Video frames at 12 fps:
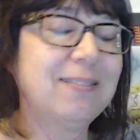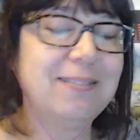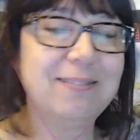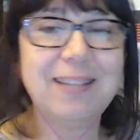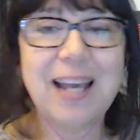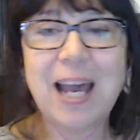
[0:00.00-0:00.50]

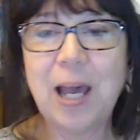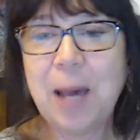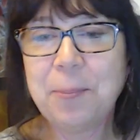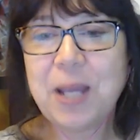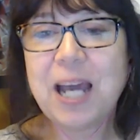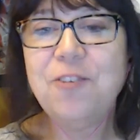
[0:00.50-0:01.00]

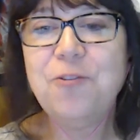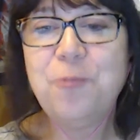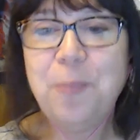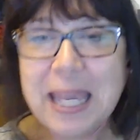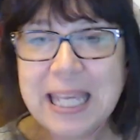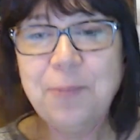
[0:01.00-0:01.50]
I'm kind of
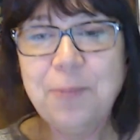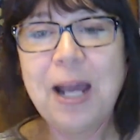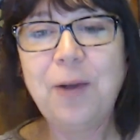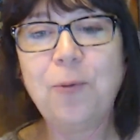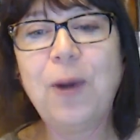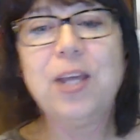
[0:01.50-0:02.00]
making
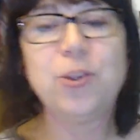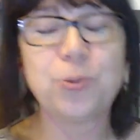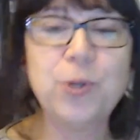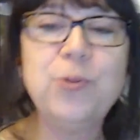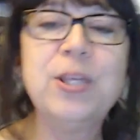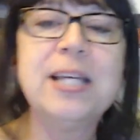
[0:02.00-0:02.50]
my way
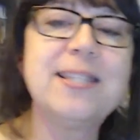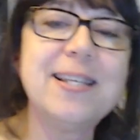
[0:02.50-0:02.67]
through this.